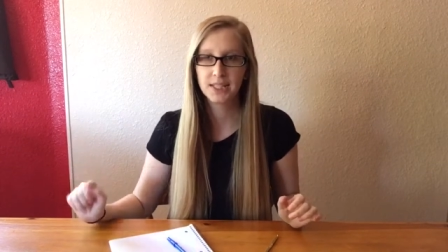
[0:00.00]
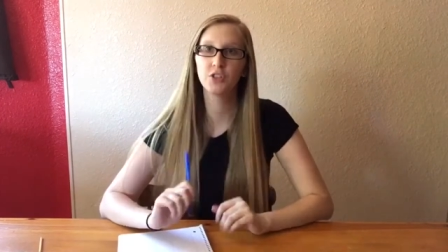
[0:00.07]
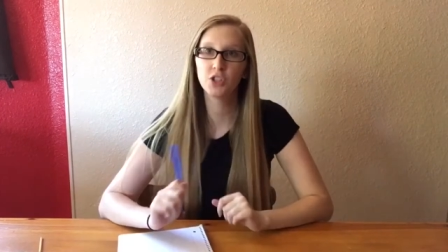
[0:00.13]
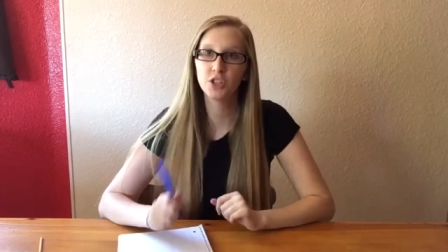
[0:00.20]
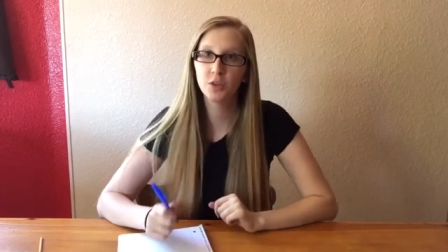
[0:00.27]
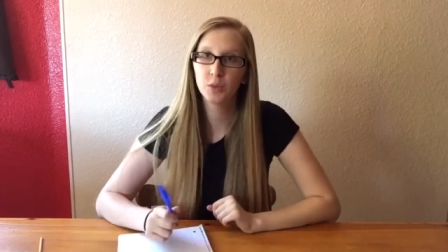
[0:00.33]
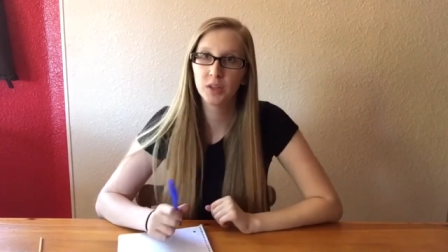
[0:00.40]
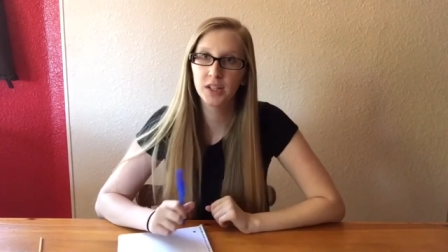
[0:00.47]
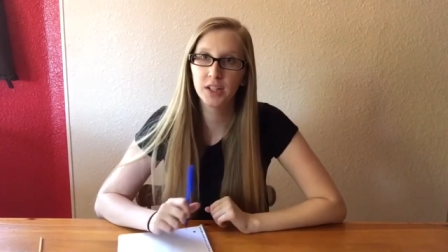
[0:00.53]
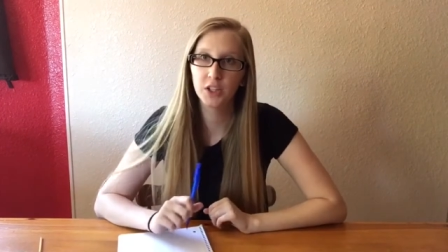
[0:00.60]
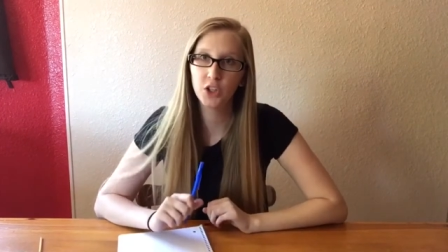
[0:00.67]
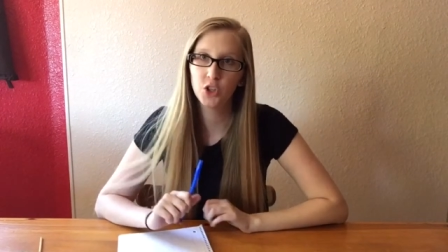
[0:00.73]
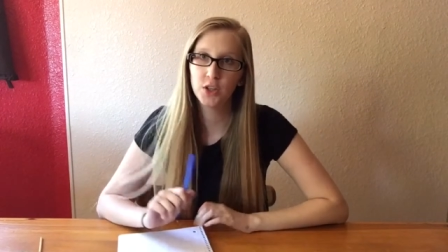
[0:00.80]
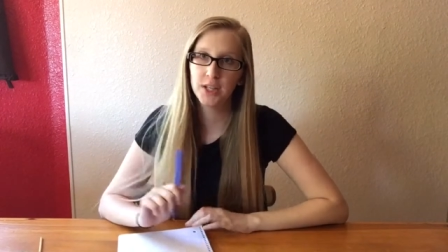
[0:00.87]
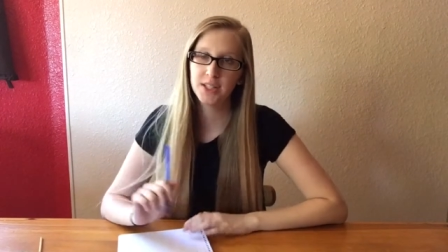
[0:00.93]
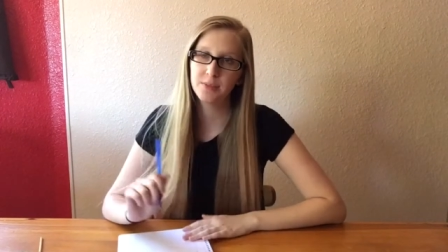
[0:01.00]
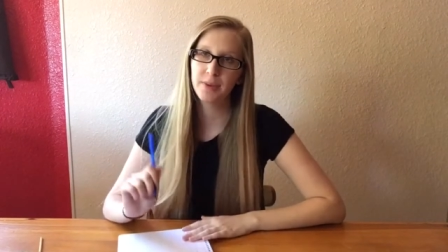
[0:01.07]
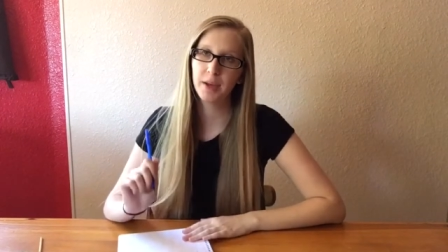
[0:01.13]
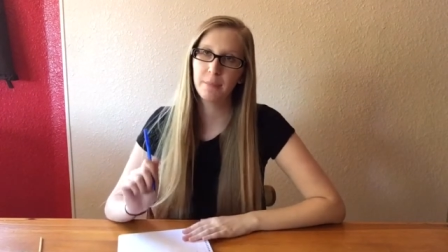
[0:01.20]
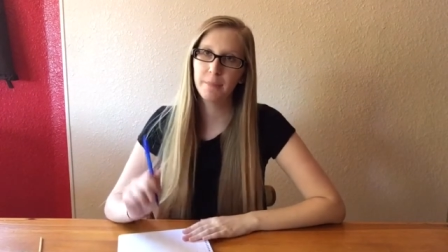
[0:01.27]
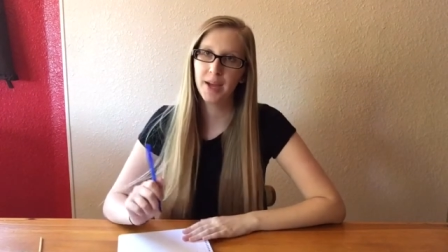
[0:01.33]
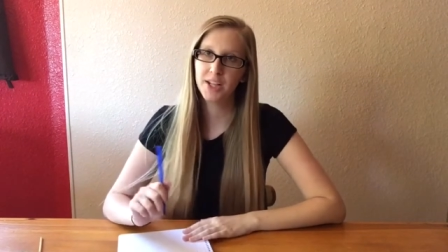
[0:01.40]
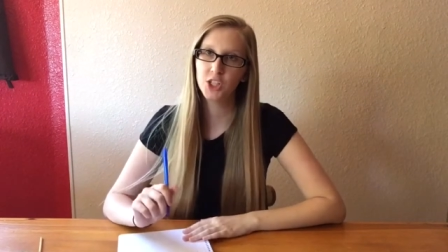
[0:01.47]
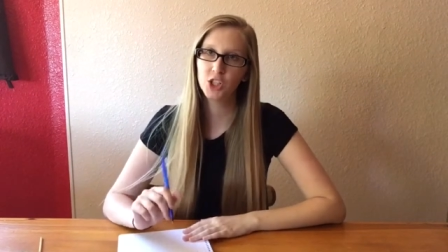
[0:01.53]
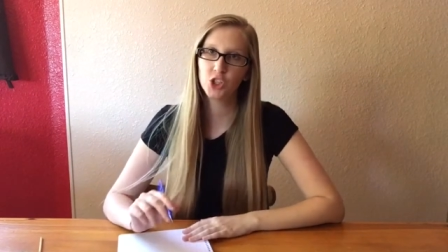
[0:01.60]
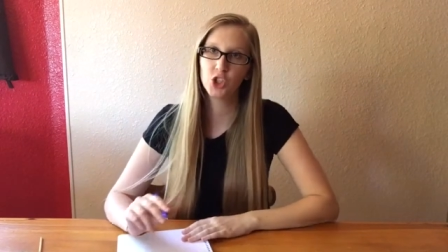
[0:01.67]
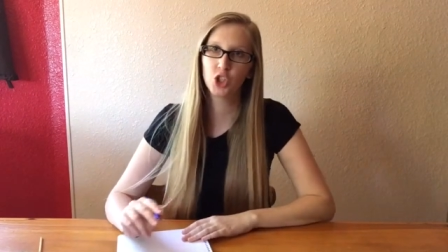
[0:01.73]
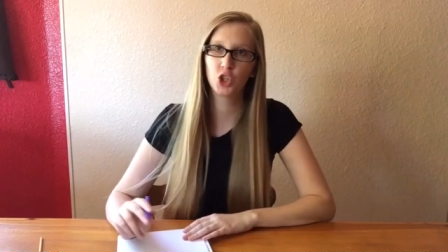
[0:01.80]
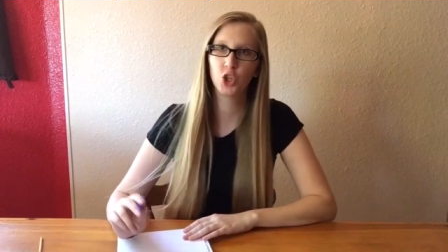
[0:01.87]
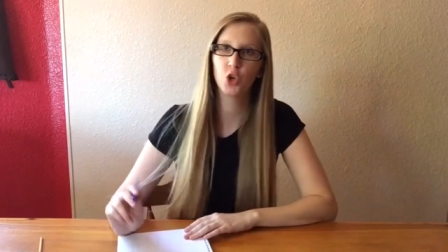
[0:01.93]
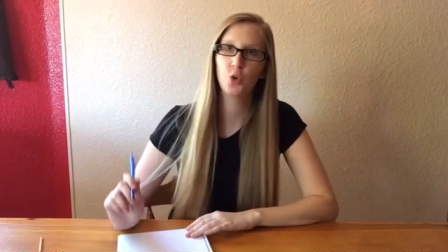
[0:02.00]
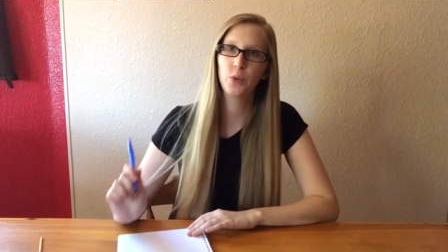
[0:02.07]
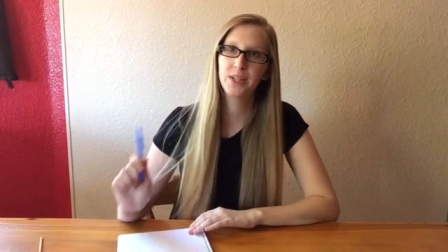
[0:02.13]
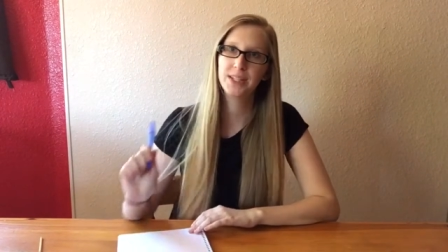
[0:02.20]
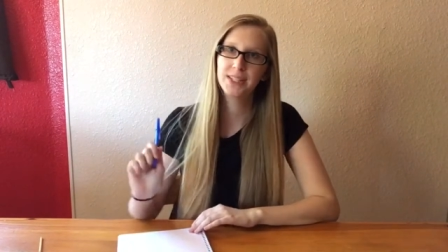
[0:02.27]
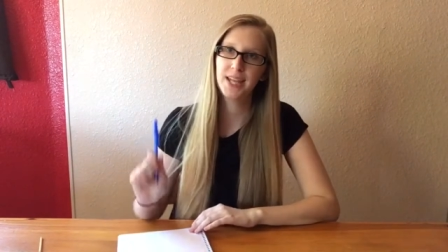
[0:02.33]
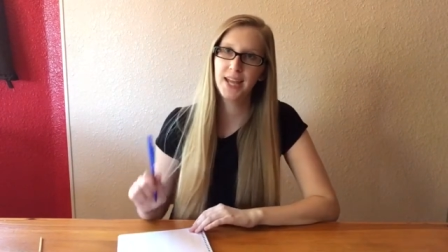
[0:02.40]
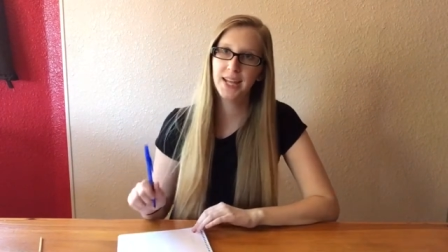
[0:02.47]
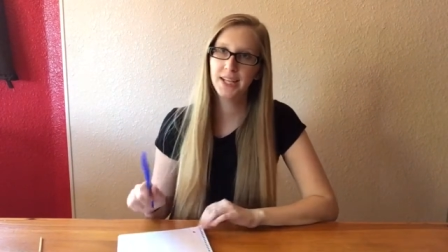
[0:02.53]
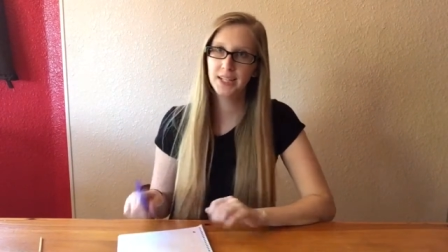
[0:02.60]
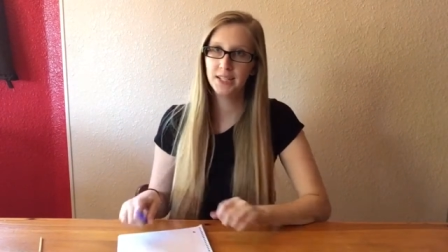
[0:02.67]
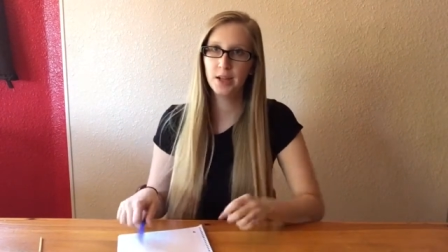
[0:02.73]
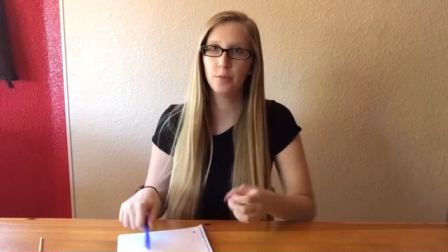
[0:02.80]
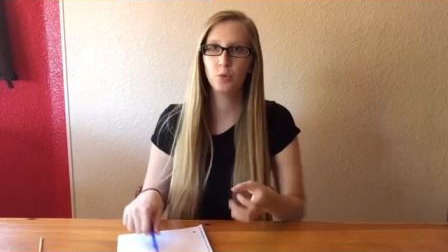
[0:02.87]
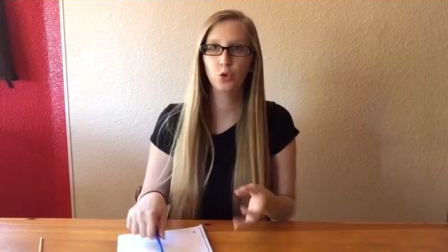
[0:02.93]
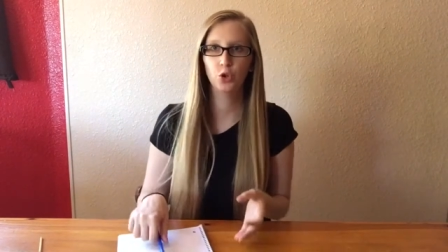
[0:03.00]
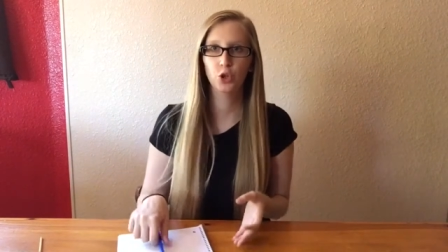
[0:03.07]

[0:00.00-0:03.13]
First thing we're gonna do is make a magic circle with 10 double